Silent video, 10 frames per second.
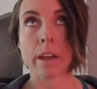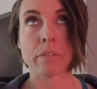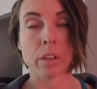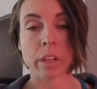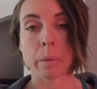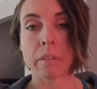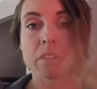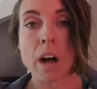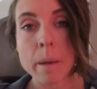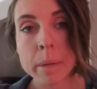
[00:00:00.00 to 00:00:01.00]
feel like I wanna
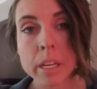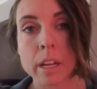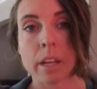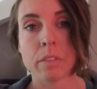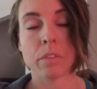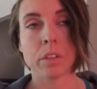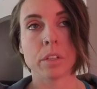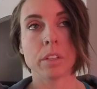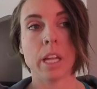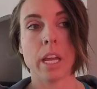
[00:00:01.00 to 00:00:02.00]
vomit, I
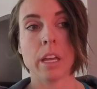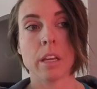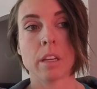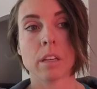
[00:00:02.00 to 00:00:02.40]
feel like